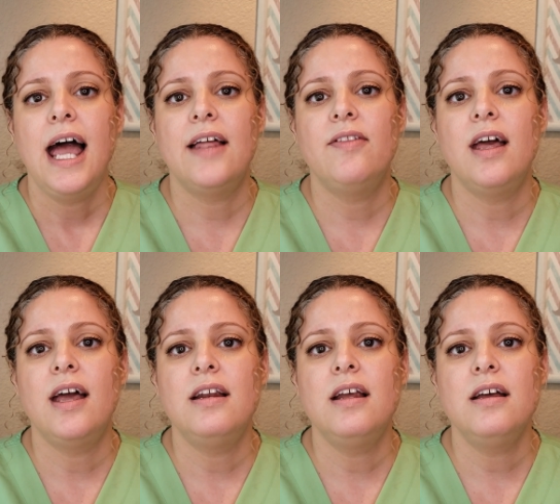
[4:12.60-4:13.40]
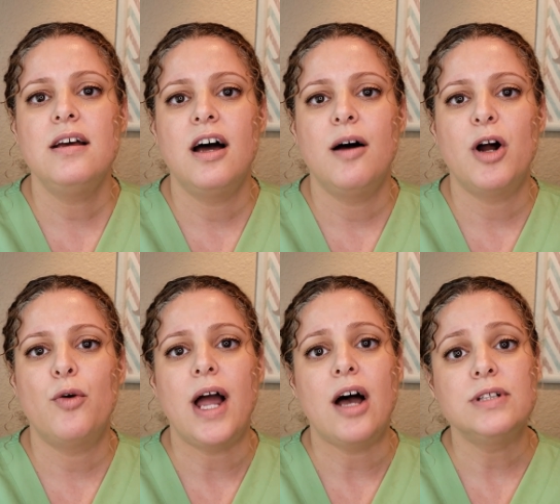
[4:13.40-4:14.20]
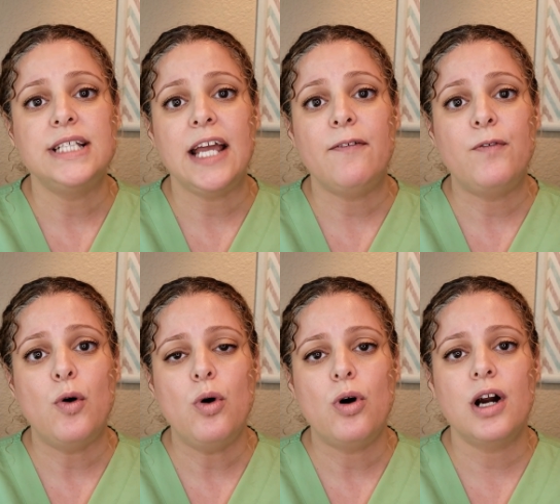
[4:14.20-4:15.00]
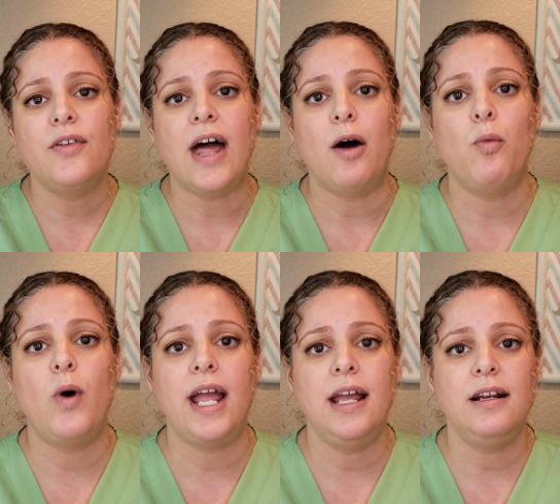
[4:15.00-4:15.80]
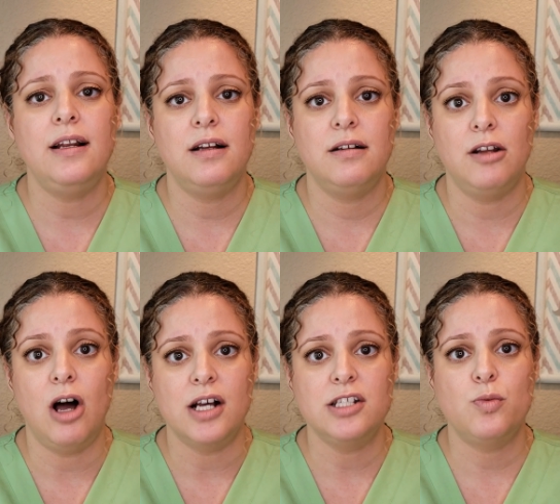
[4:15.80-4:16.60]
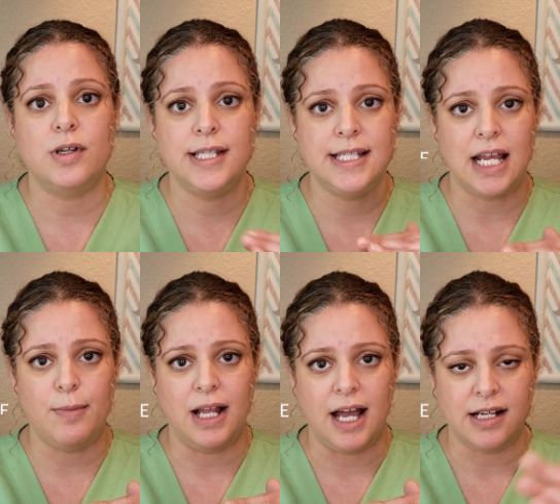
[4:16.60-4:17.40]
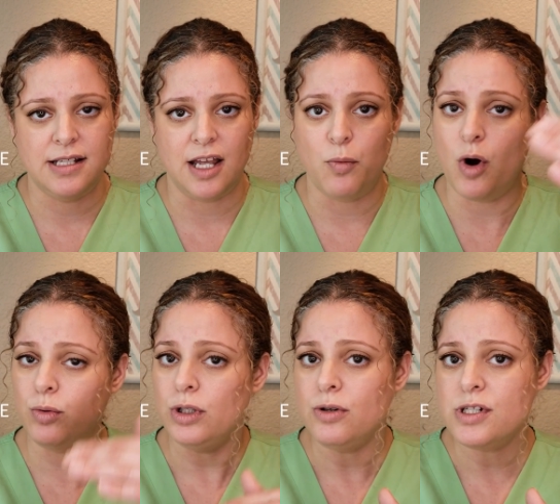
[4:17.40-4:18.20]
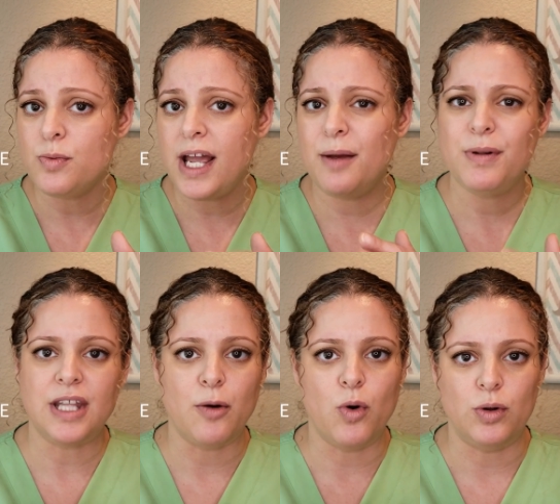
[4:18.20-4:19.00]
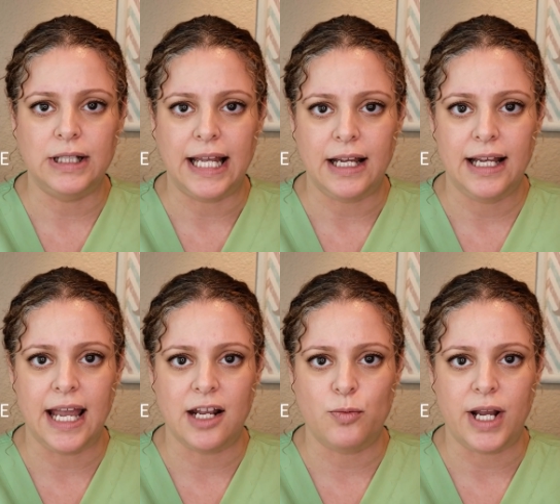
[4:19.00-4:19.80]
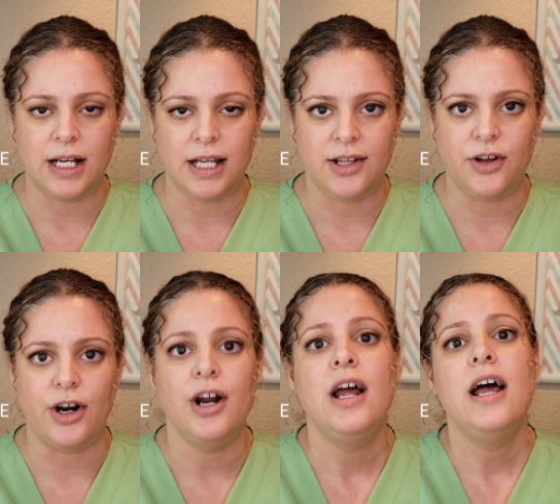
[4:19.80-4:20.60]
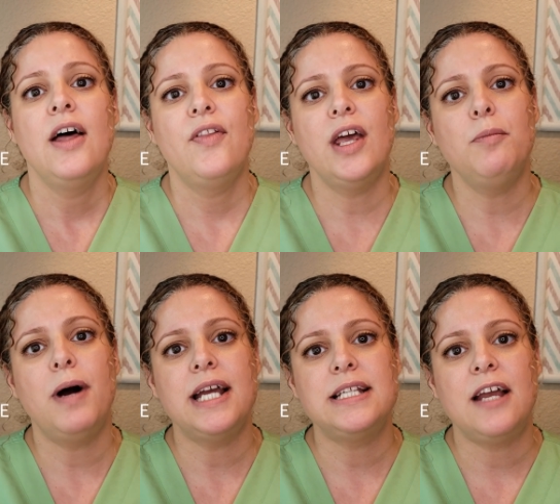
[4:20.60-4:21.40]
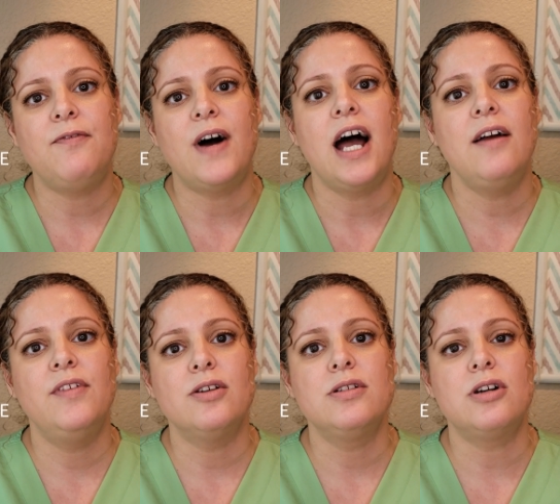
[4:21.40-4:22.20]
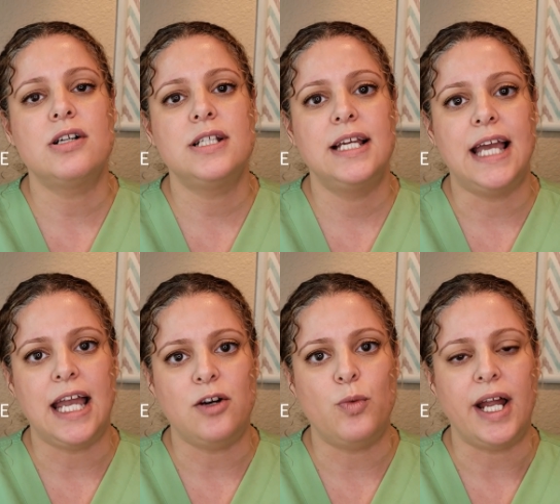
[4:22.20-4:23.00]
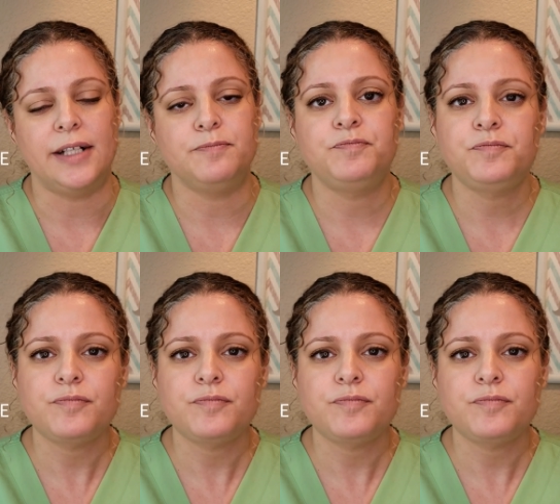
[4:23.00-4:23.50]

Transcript: And then around day 4, that weight loss will stabilize. They won't lose weight, but they won't gain weight either. Then by day 5, they'll start to gain weight.